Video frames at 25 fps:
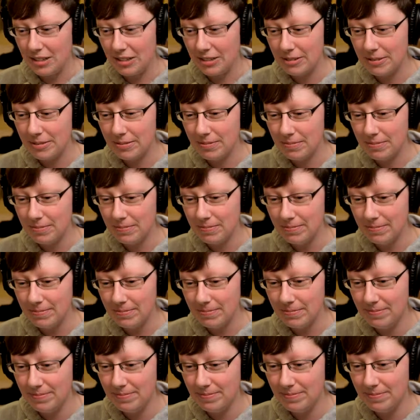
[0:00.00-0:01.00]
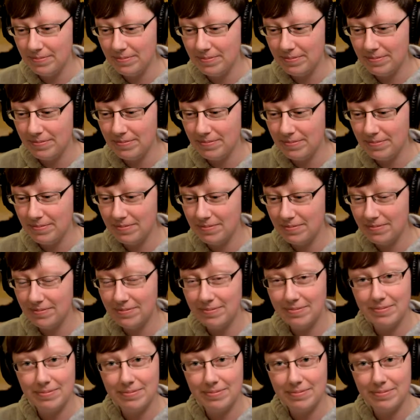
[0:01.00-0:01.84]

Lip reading: Nobody speaks.